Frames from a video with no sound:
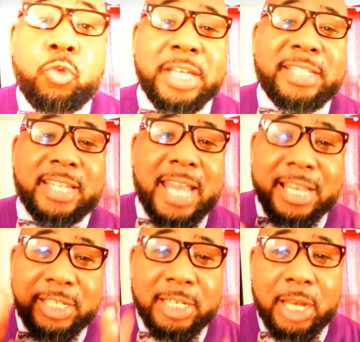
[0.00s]
reason
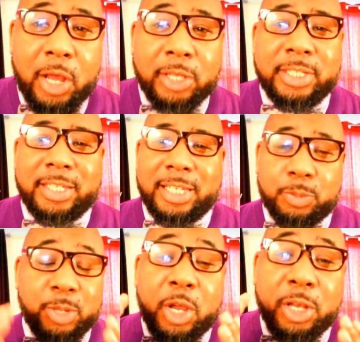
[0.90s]
that she lost
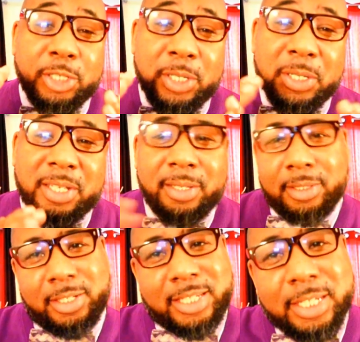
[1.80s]
is because,
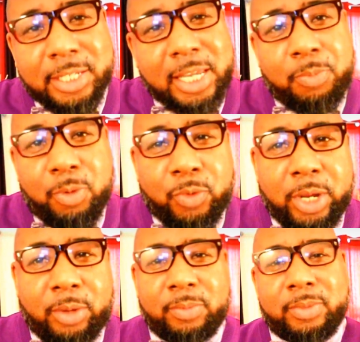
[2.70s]
just keep it
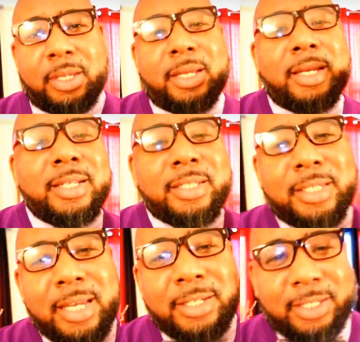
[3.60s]
real,
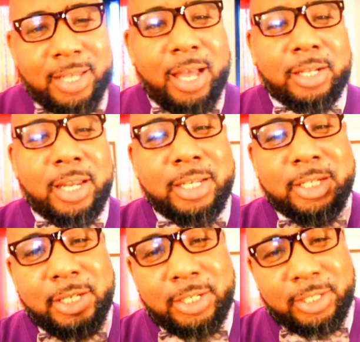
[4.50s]
she sucked,
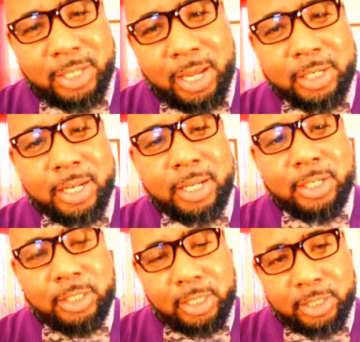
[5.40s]
she sucked,
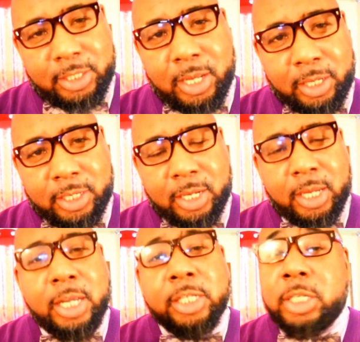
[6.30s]
she sucked.
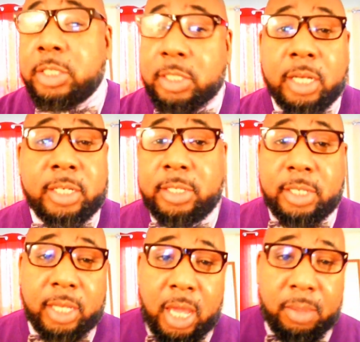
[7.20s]
She sucked
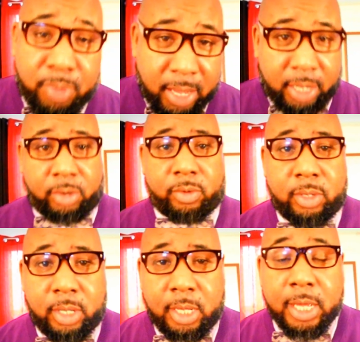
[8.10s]
as a campaigner.
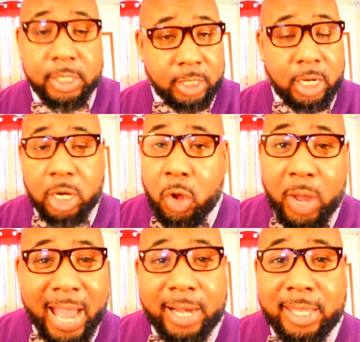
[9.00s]
She didn't
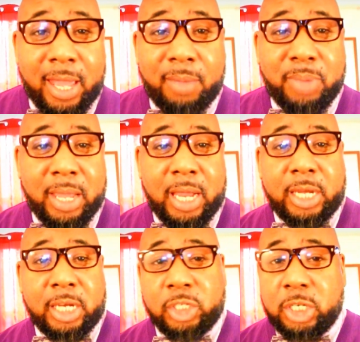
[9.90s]
know how to
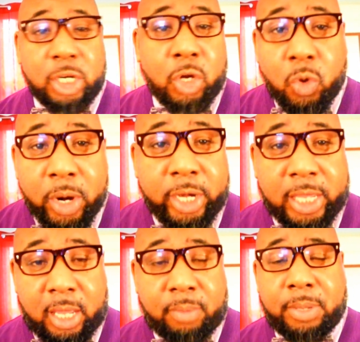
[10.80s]
campaign and she didn't know where to
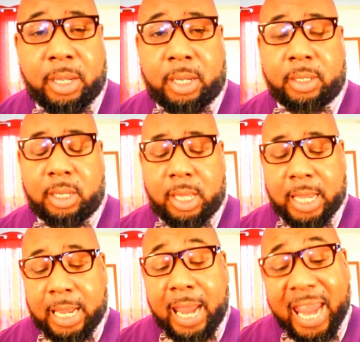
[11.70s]
campaign.
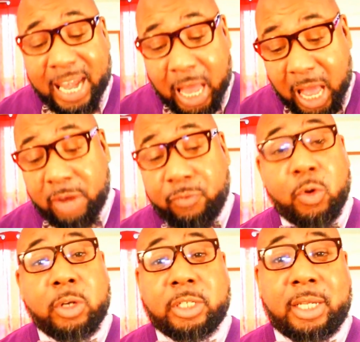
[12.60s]
And
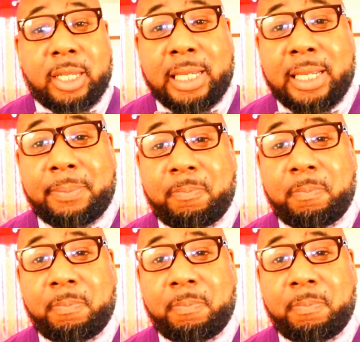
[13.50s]
unfortunately,